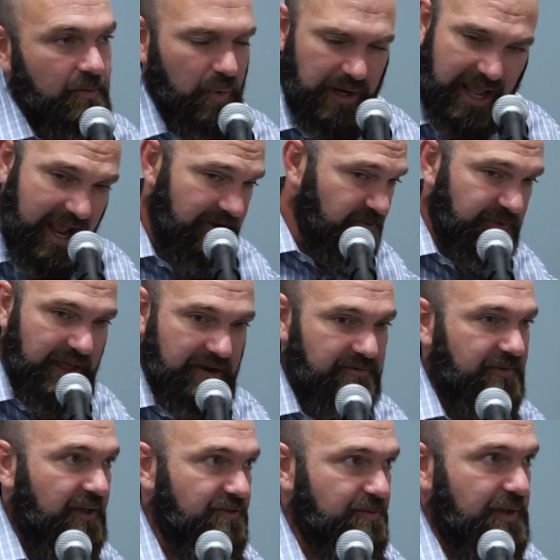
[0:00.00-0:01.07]
whatever that
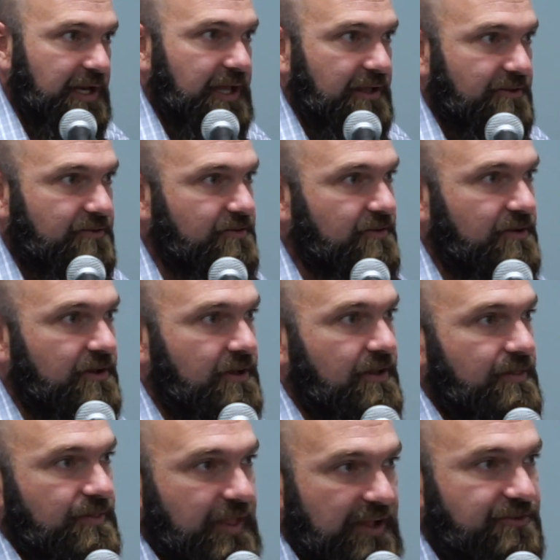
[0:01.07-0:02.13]
investment is,
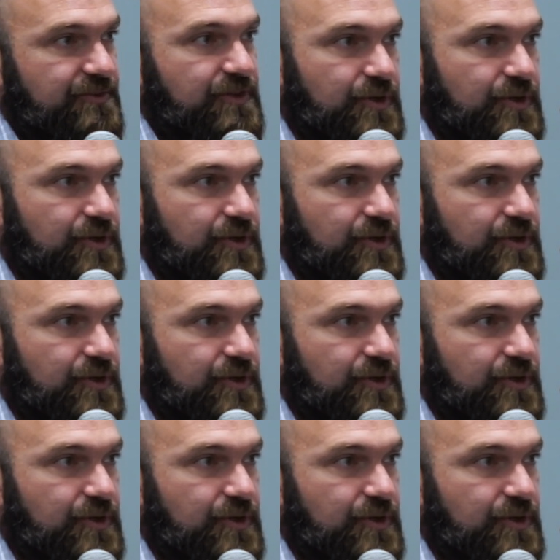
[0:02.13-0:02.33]
that's